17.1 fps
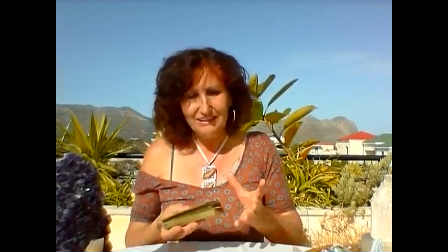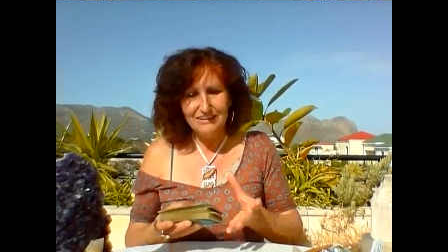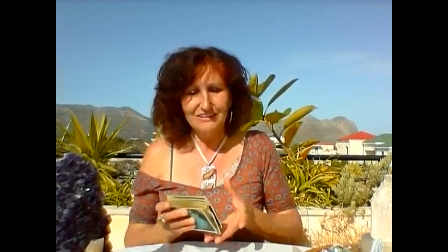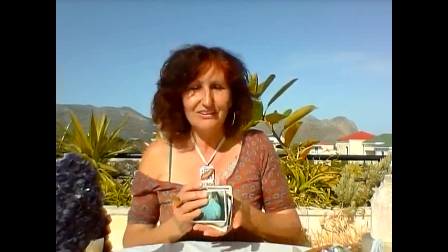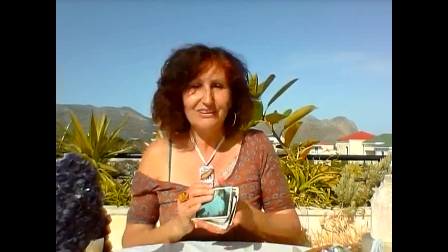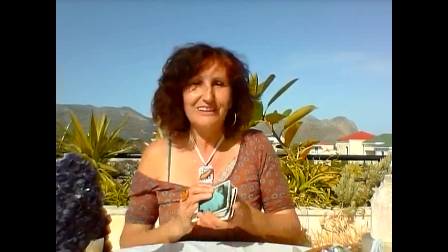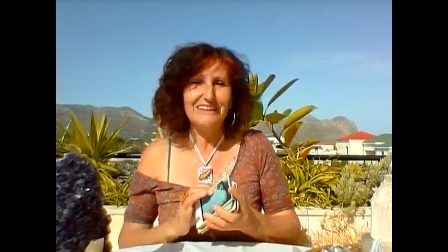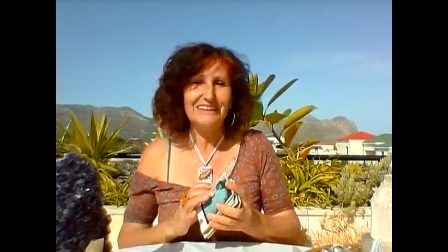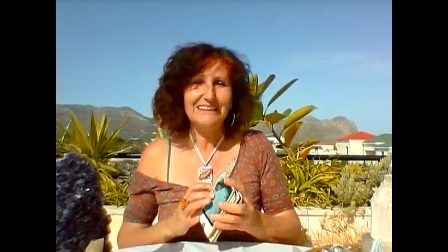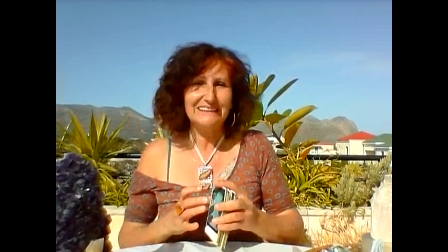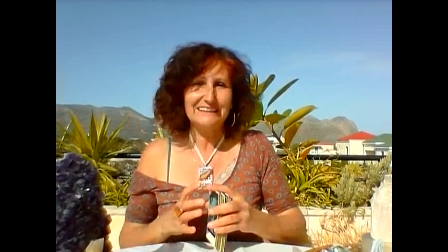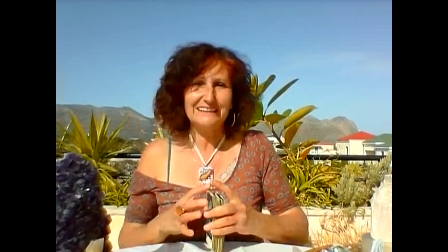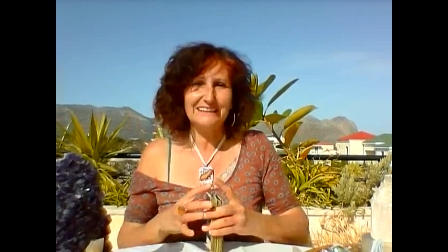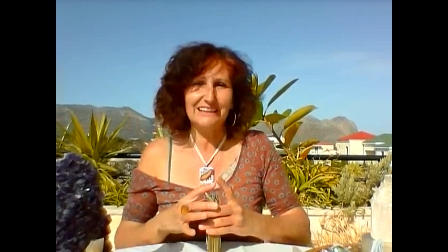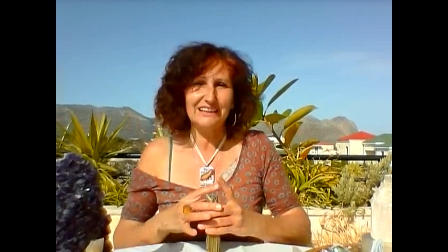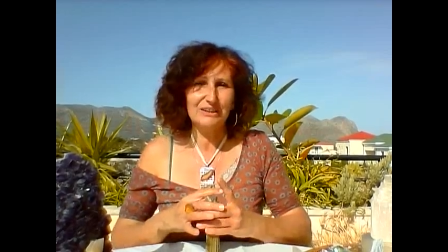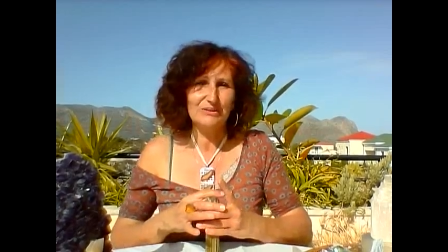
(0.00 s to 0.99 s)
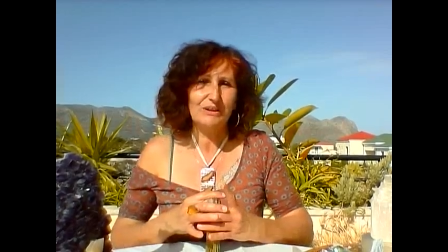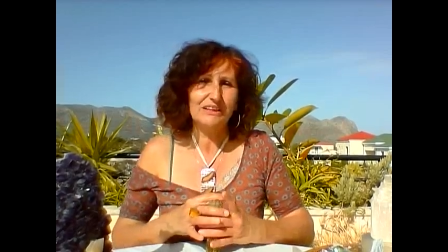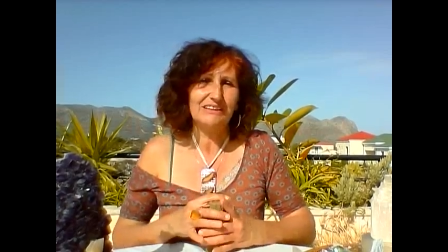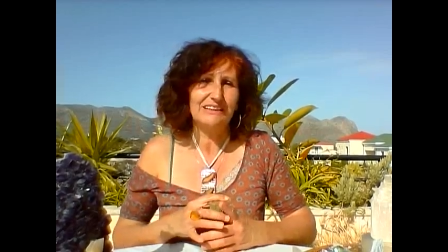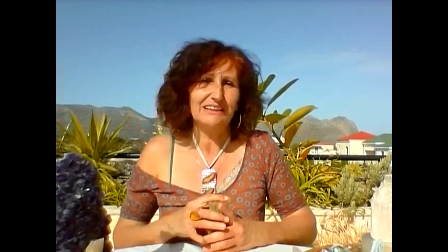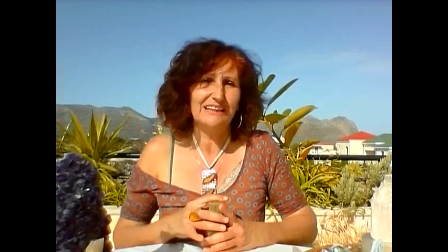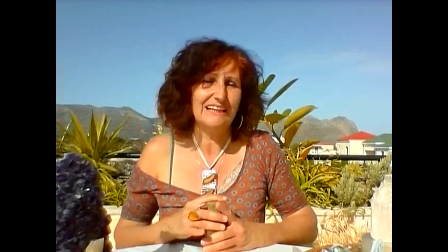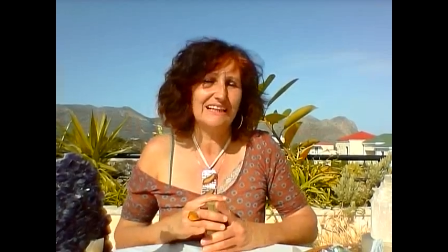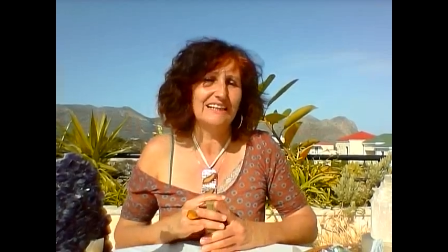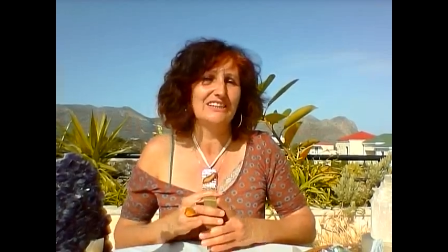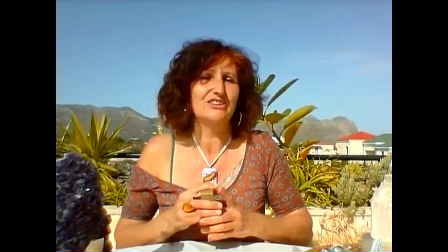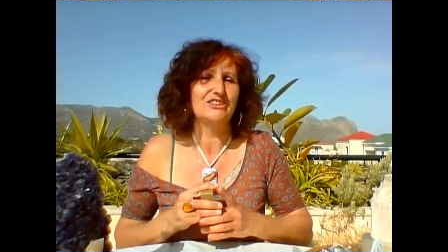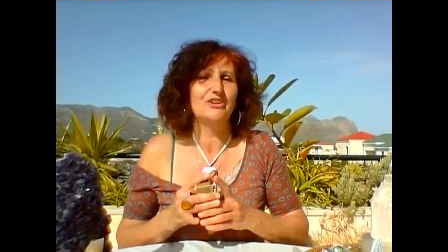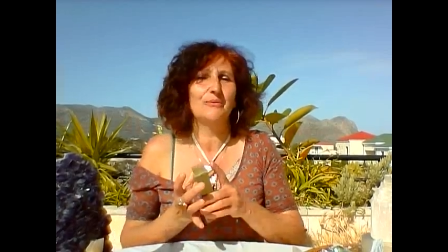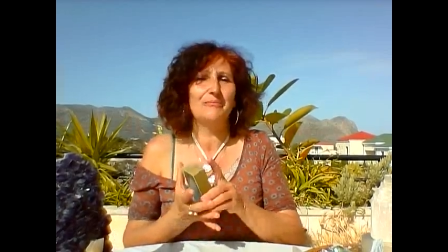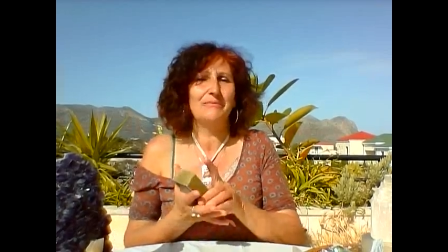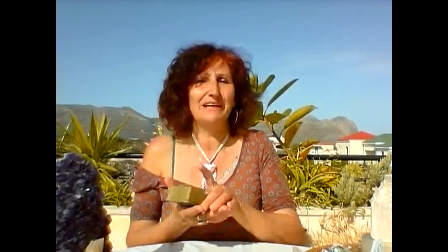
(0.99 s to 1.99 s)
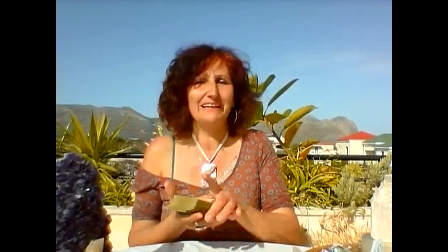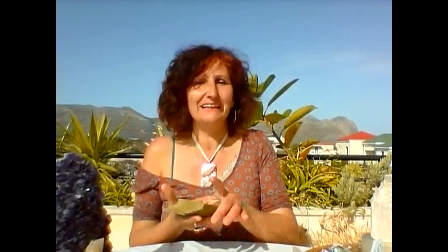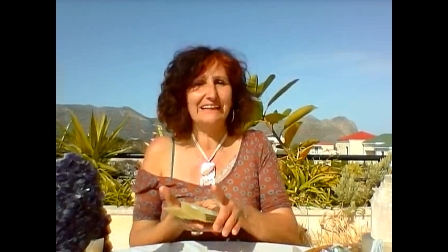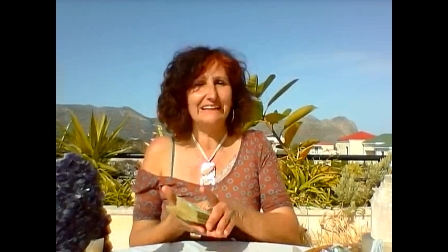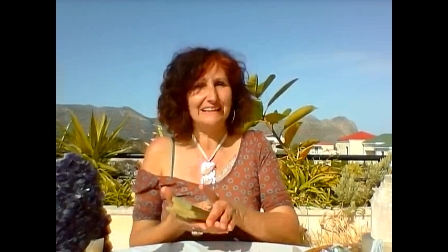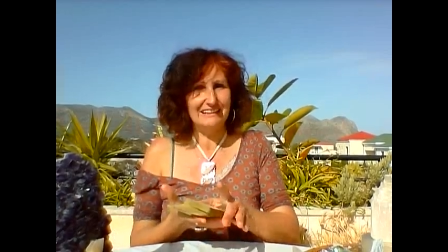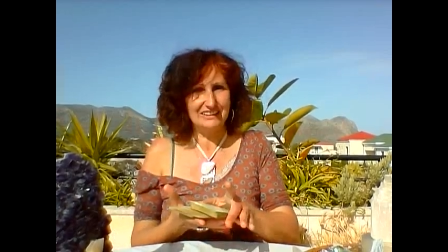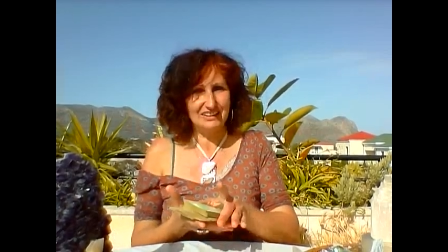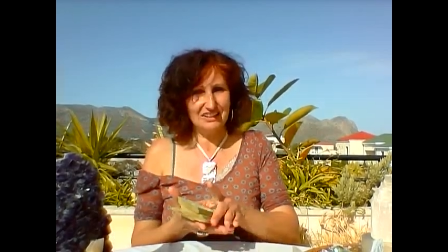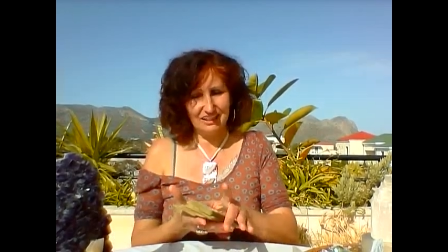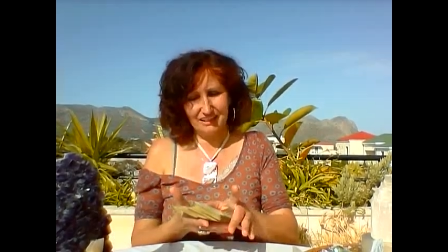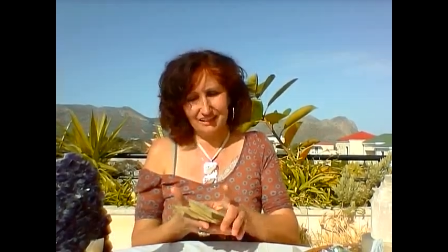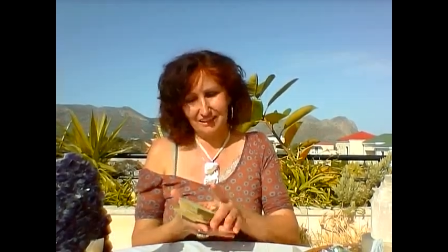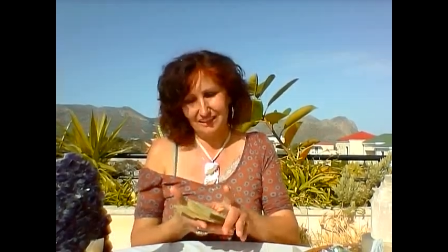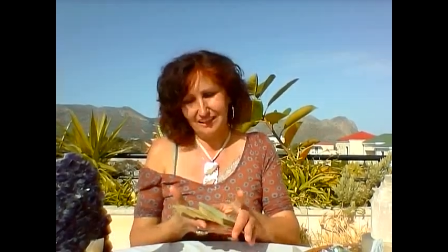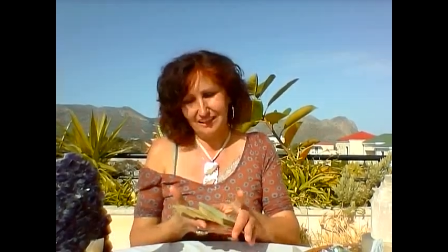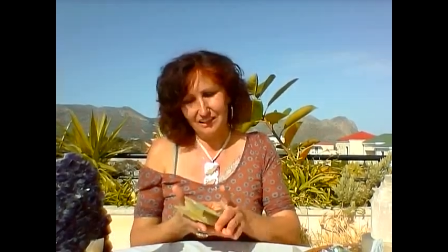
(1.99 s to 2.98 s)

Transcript: So let's see what is your main energy.